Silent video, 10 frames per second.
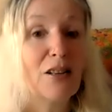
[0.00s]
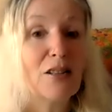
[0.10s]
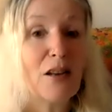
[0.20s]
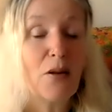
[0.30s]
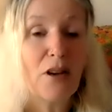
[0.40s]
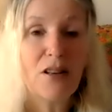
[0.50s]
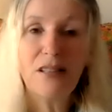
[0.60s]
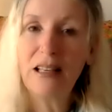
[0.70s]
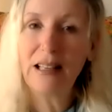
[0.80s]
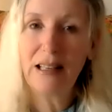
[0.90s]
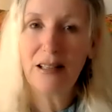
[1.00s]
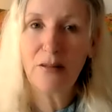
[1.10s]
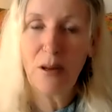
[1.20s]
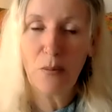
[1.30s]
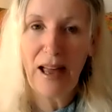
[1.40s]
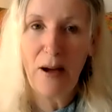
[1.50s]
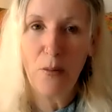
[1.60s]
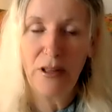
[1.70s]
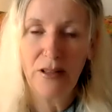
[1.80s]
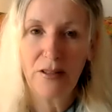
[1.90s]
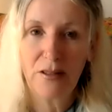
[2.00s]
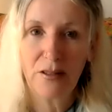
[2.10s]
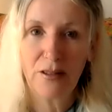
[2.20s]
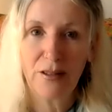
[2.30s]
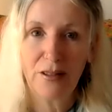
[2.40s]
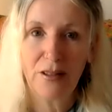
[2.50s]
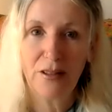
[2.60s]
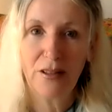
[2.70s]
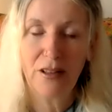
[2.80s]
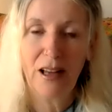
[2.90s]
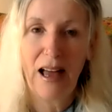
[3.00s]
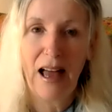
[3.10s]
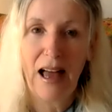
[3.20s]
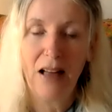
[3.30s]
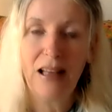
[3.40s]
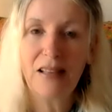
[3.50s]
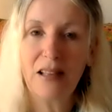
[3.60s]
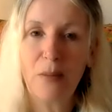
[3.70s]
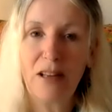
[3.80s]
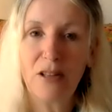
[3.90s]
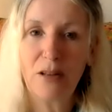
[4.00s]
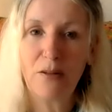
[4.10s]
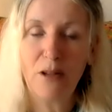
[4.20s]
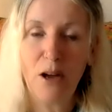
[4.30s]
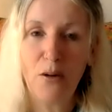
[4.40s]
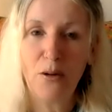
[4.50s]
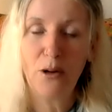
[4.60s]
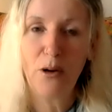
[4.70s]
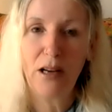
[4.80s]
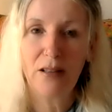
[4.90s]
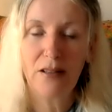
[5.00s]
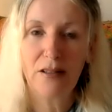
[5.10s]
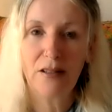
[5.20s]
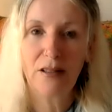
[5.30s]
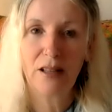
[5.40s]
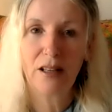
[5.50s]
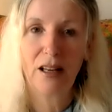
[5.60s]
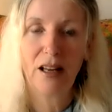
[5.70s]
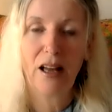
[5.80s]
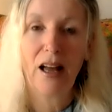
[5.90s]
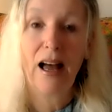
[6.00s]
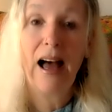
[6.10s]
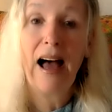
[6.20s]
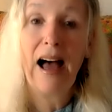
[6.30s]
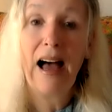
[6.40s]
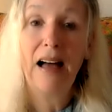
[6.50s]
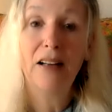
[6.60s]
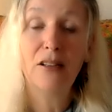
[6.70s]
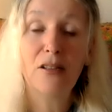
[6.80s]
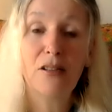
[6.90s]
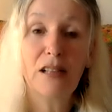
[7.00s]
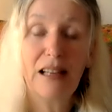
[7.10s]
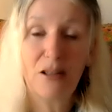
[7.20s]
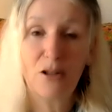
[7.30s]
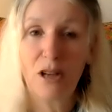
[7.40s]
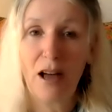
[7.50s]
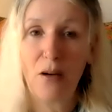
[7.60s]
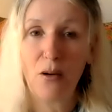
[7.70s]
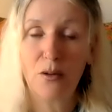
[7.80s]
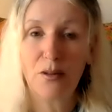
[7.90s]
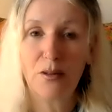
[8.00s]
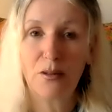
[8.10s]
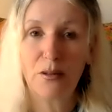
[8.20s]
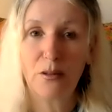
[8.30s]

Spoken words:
So 13 years of empowerment and letting the magic flow through us. And Ixchel's